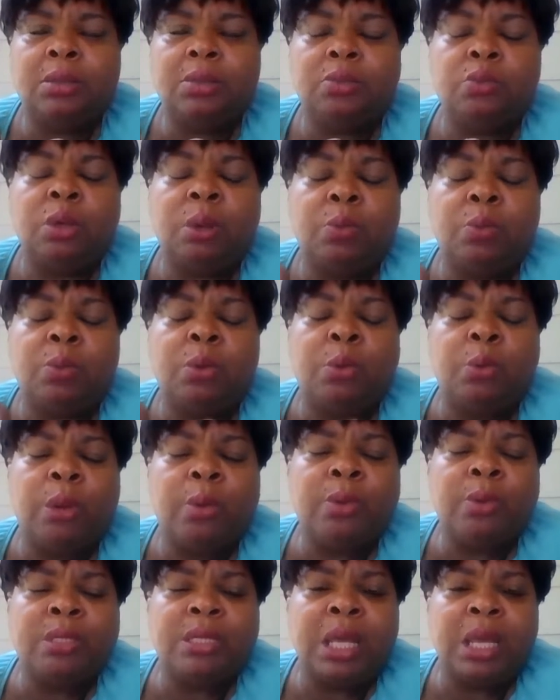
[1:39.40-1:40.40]
when
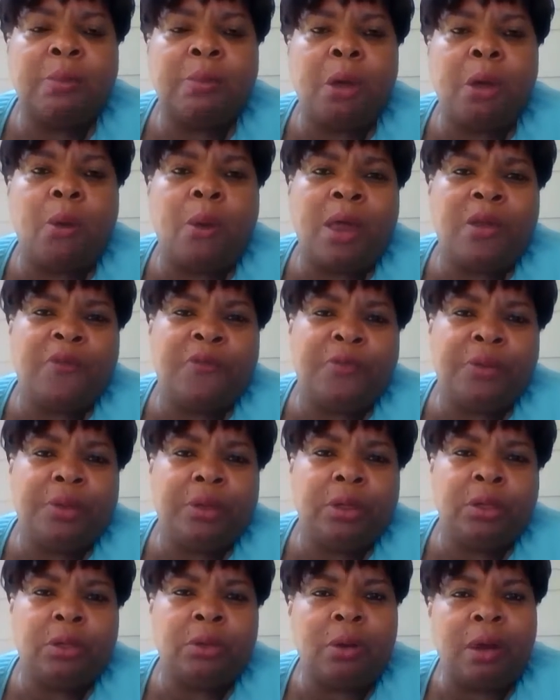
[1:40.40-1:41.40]
we would tell him, oh, I don't
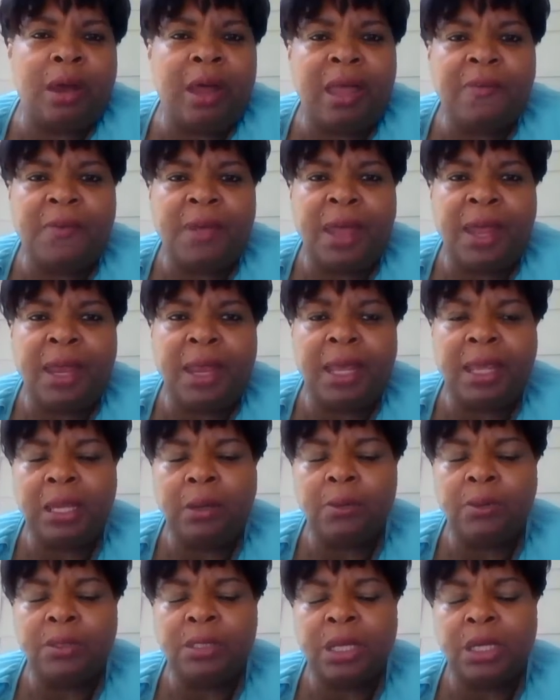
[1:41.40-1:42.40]
feel good or I have a headache,
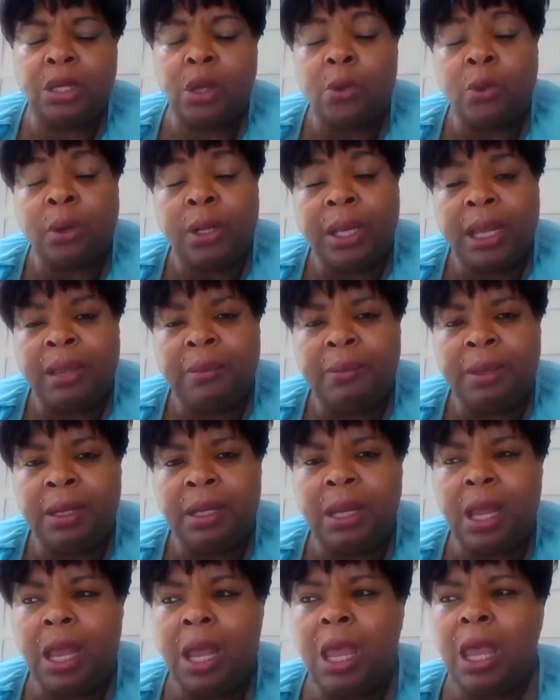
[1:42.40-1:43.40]
he would say, don't claim
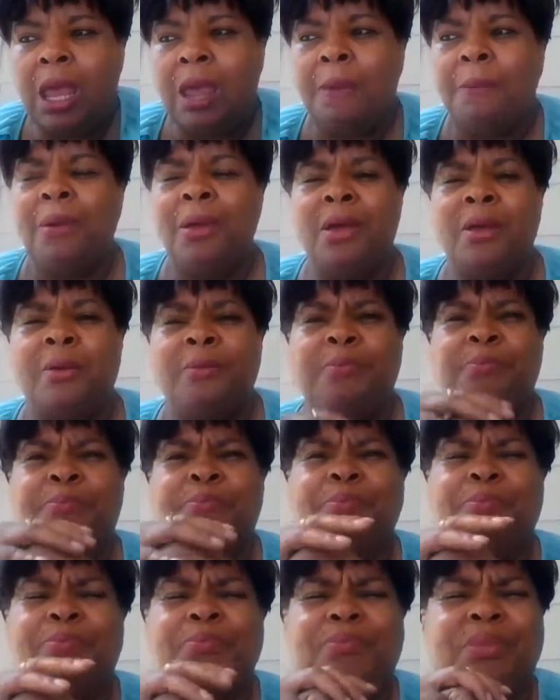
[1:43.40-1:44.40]
it. Well,
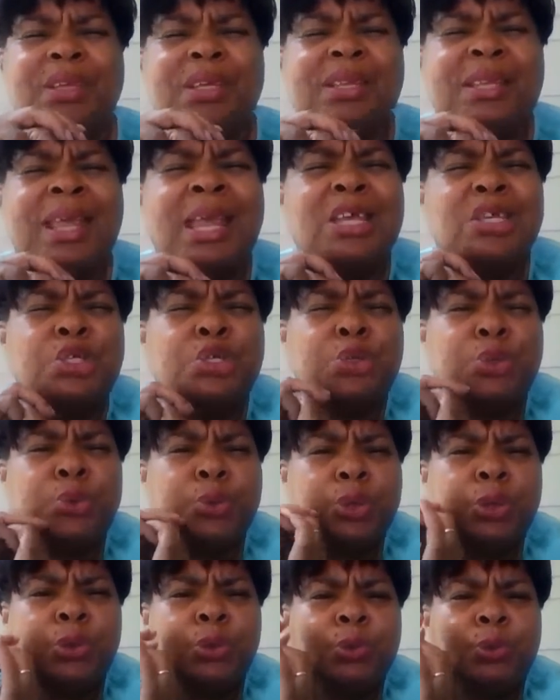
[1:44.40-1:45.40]
that's
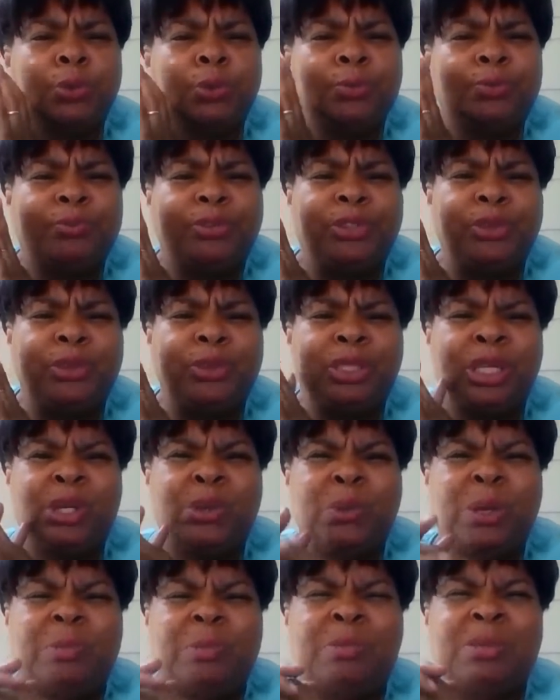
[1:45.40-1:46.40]
true to a
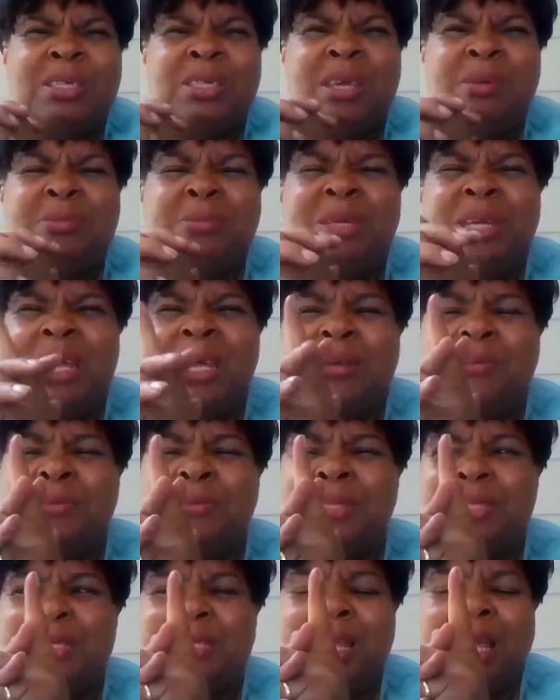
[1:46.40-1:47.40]
degree, but
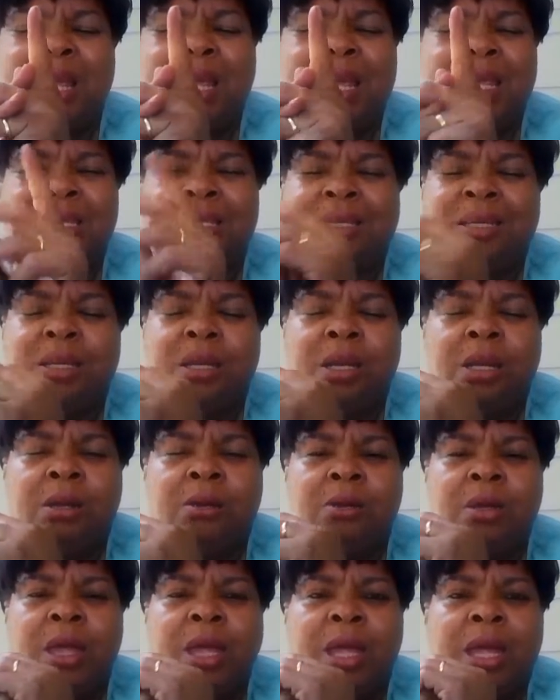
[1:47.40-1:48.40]
sometimes,
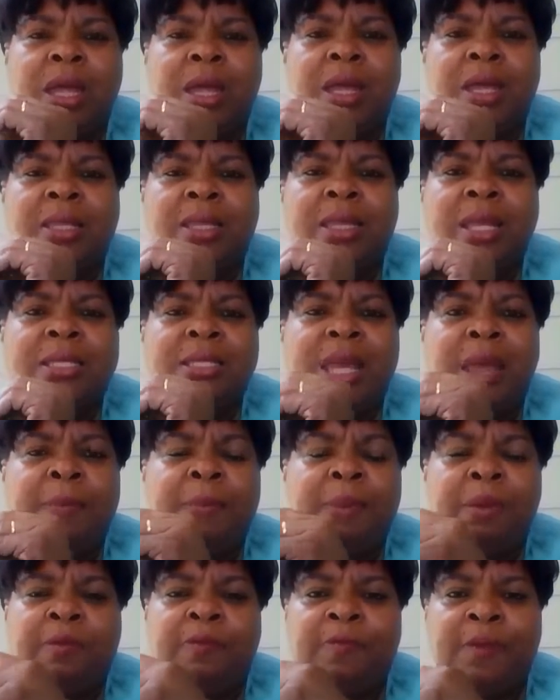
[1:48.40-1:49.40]
that
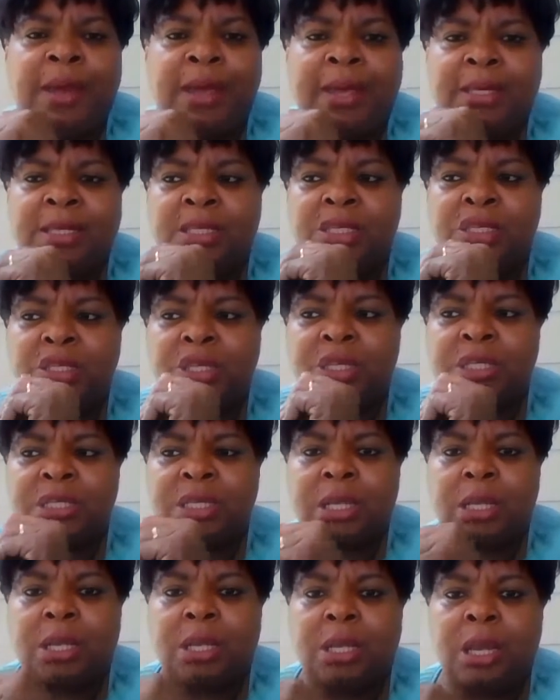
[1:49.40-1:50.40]
type of advice
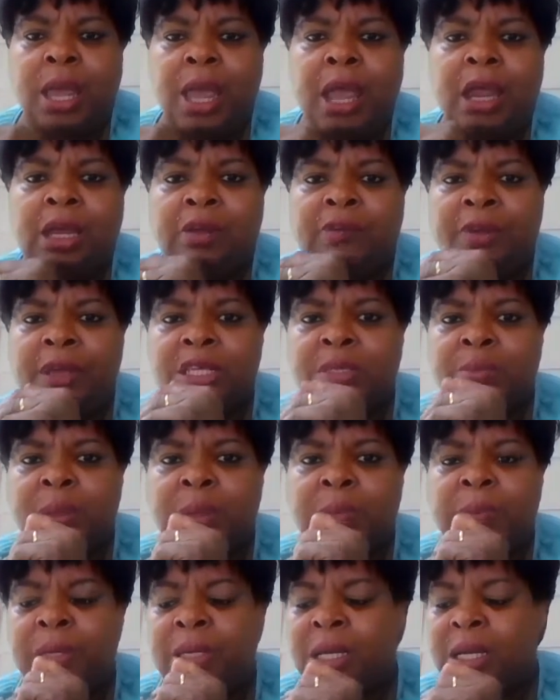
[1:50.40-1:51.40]
just aggravates
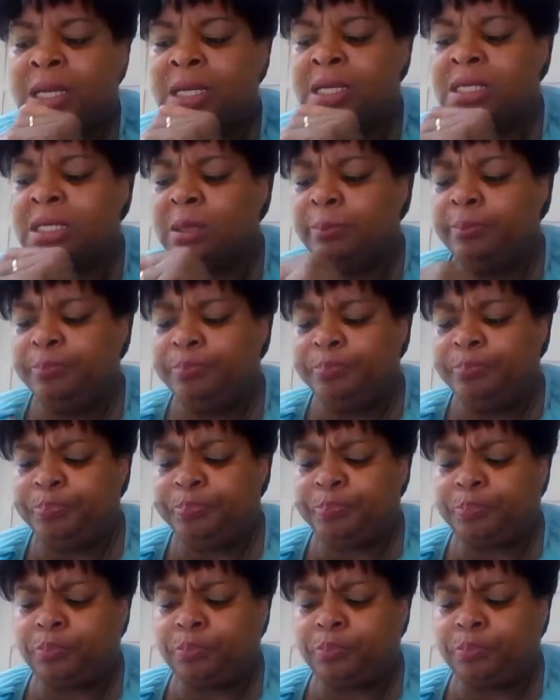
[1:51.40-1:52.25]
me because